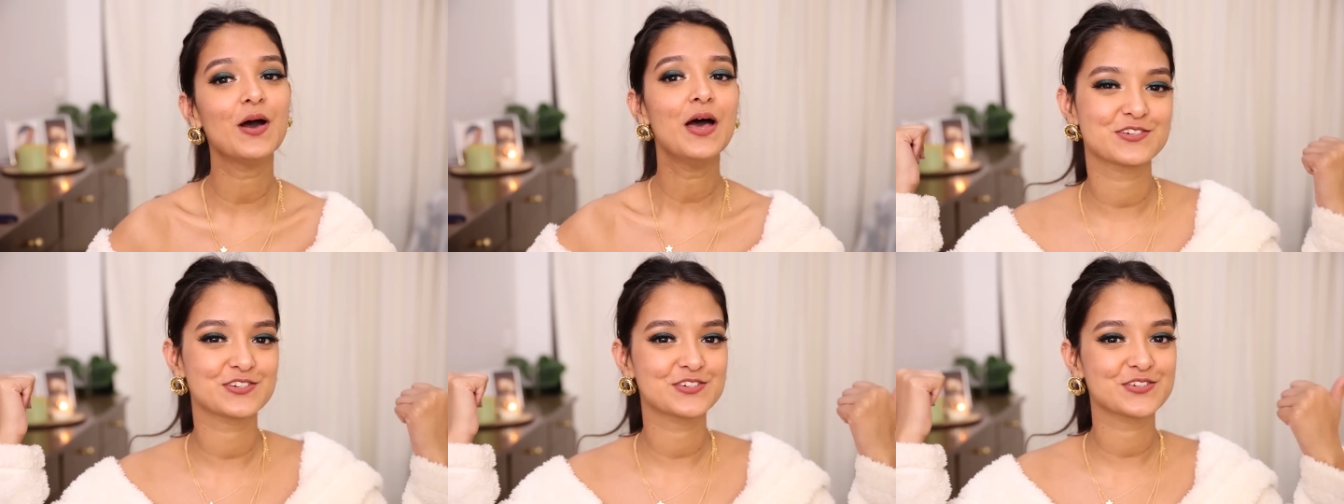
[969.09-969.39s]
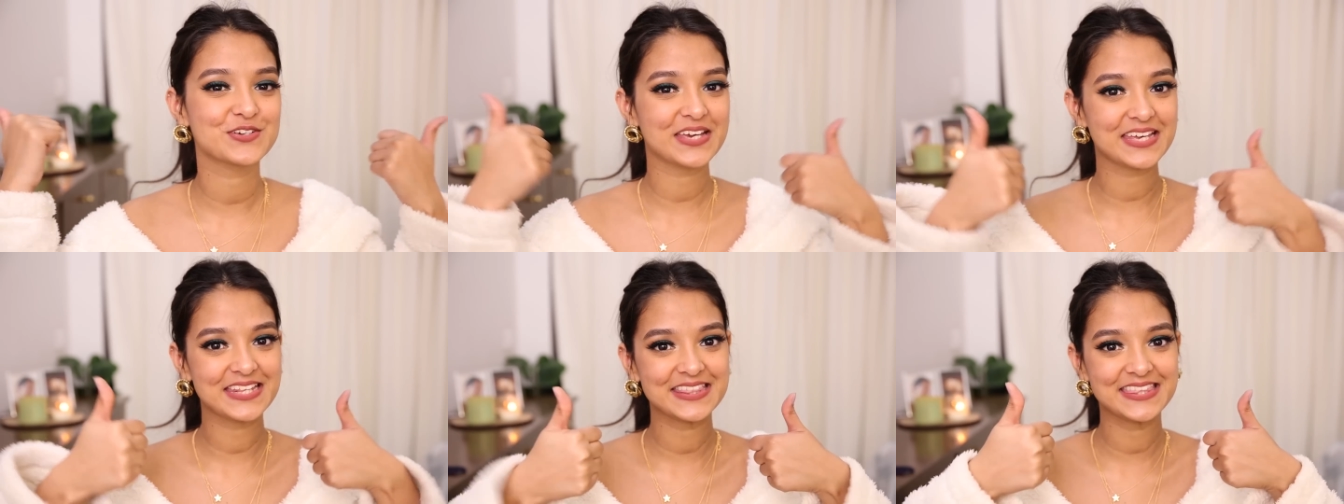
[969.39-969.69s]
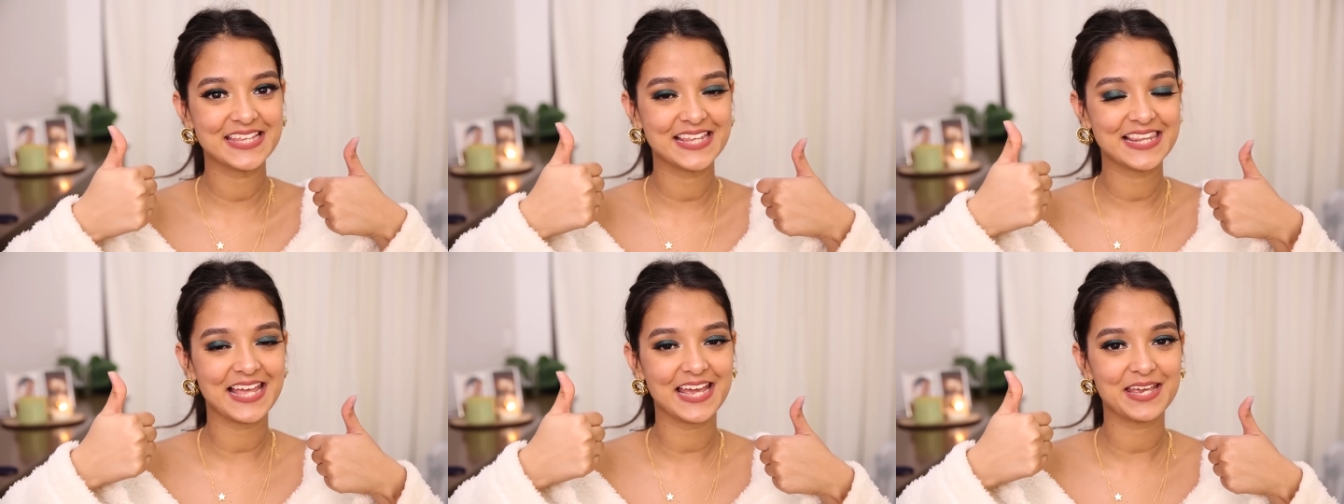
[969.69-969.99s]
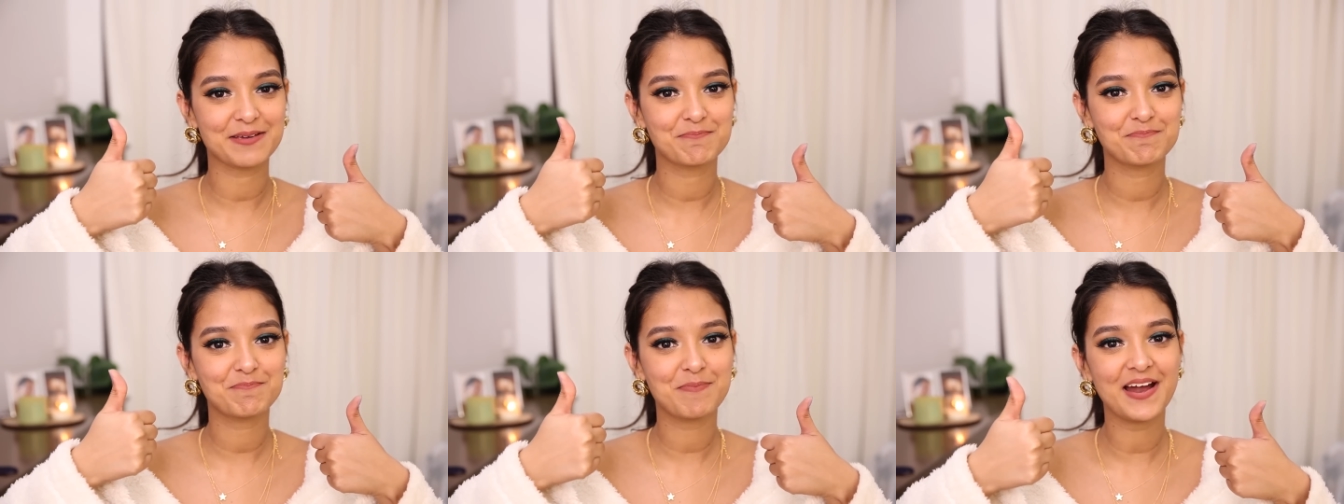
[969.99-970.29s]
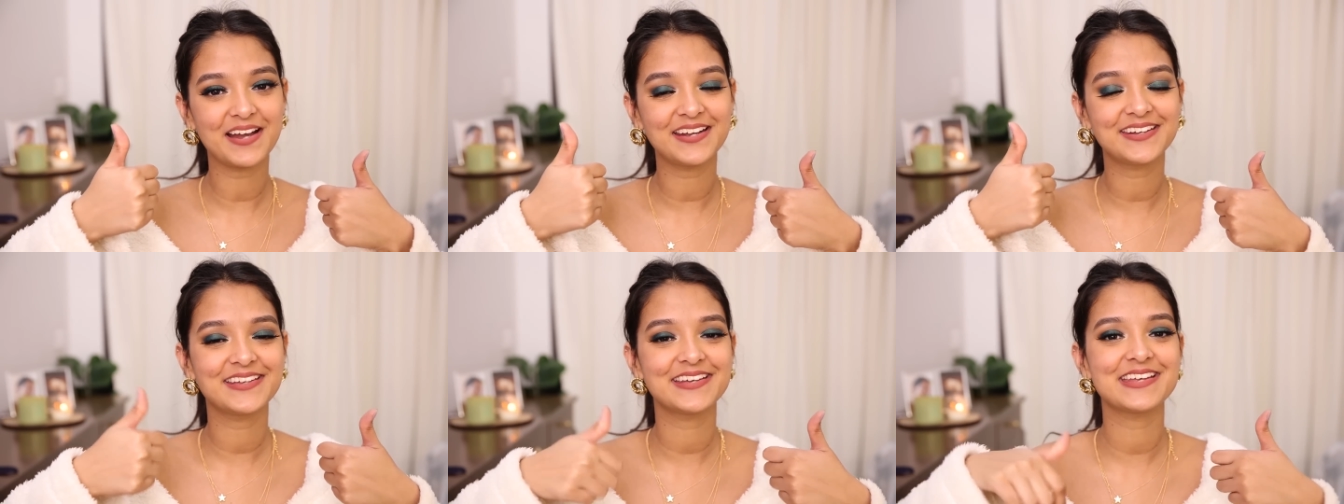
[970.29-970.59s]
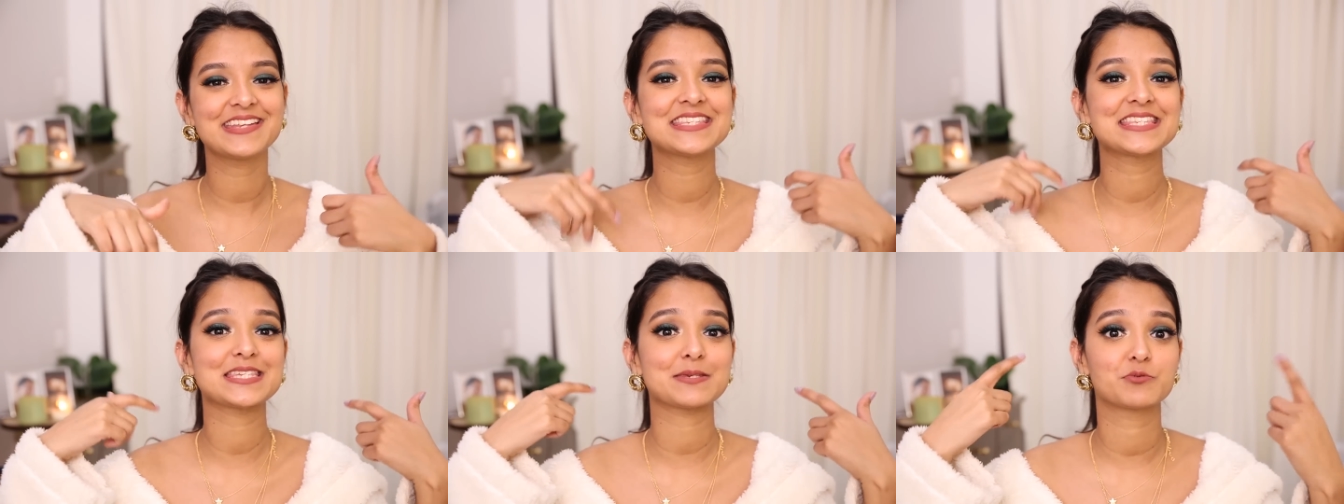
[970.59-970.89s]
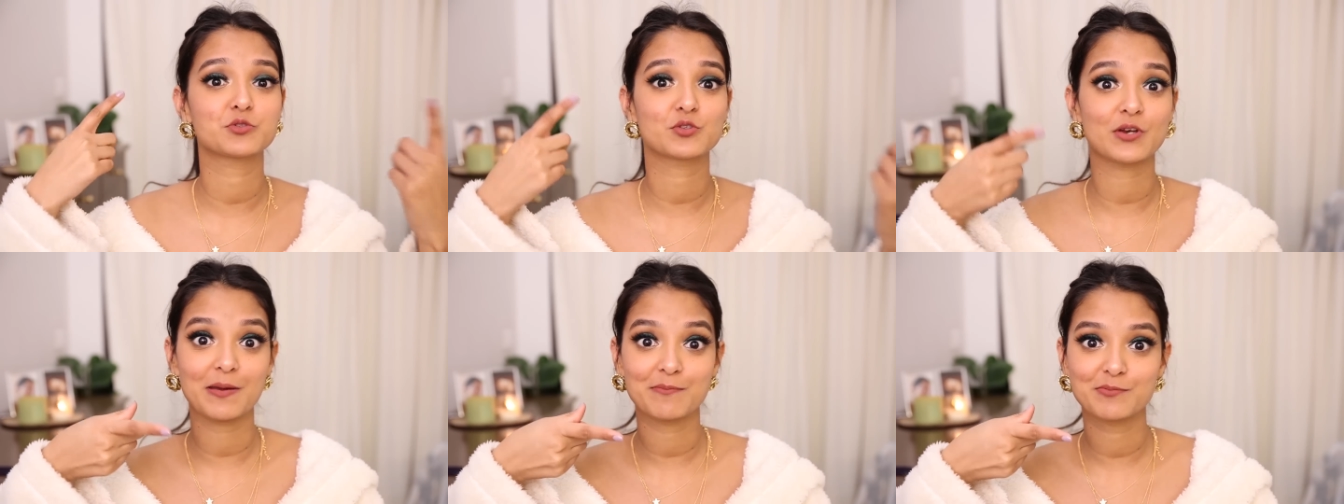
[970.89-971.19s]
be sure to hit the like button,
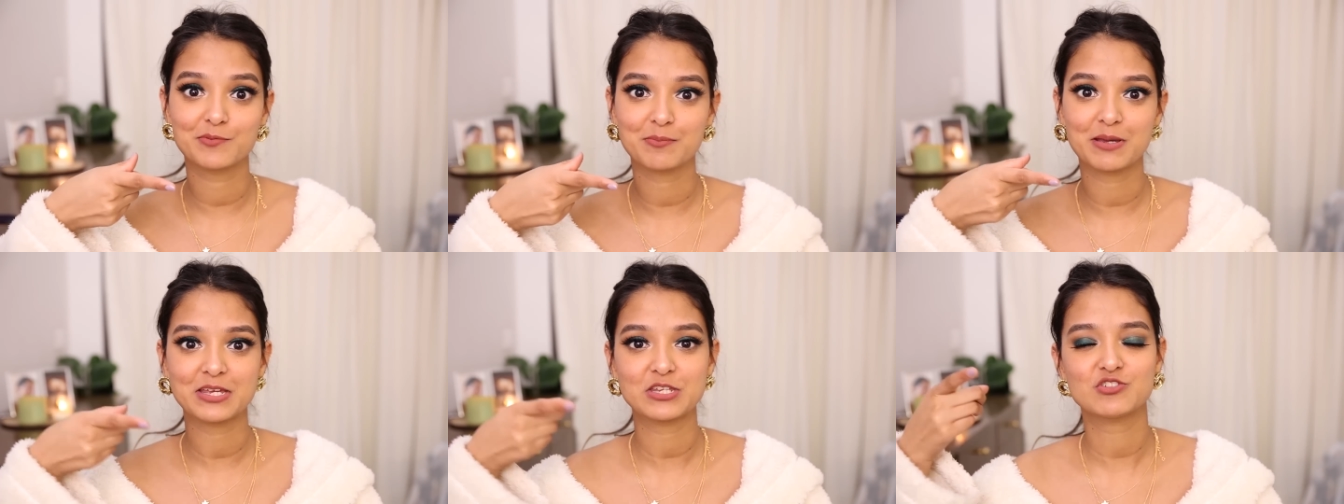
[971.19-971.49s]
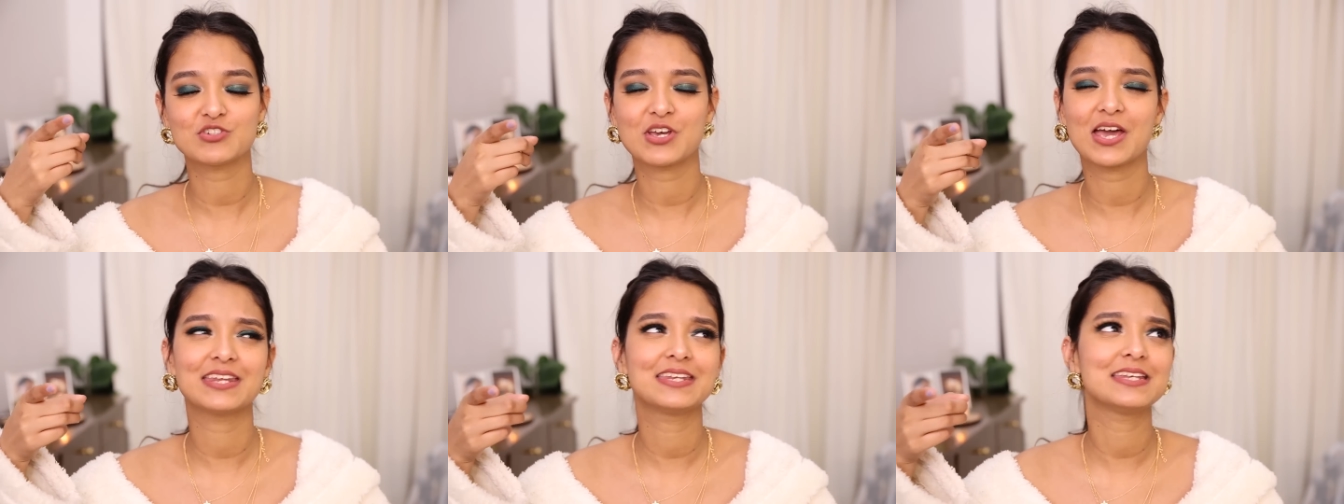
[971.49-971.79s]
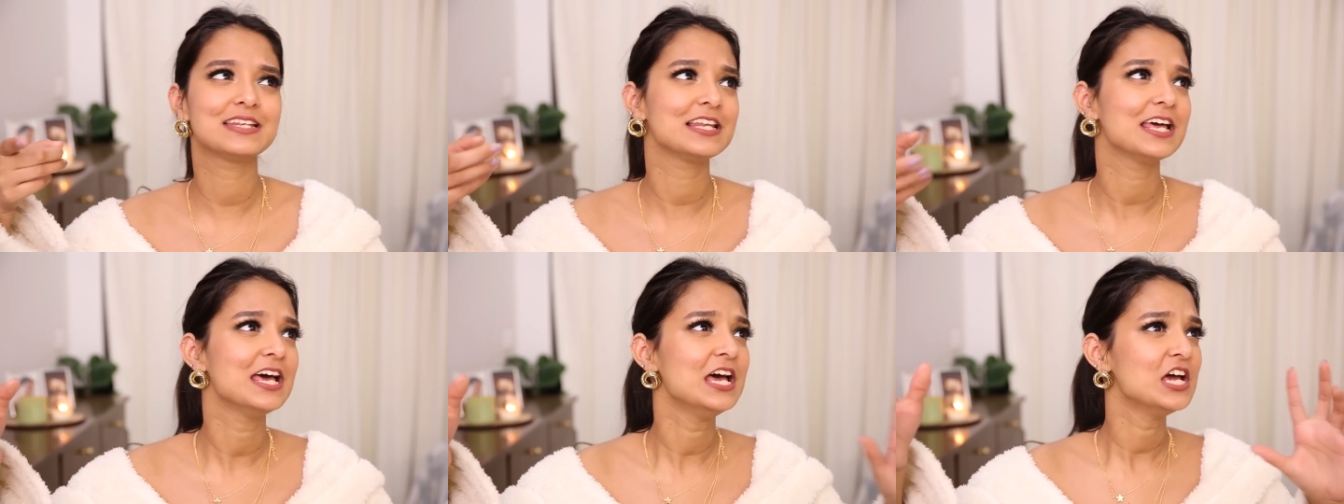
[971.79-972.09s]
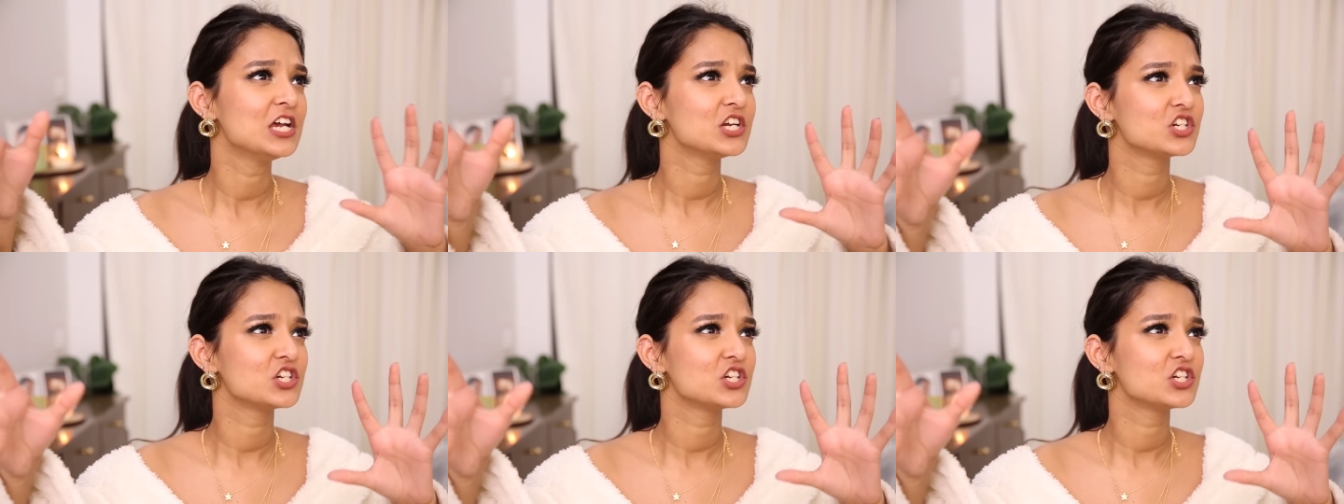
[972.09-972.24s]
subscribe to my channel,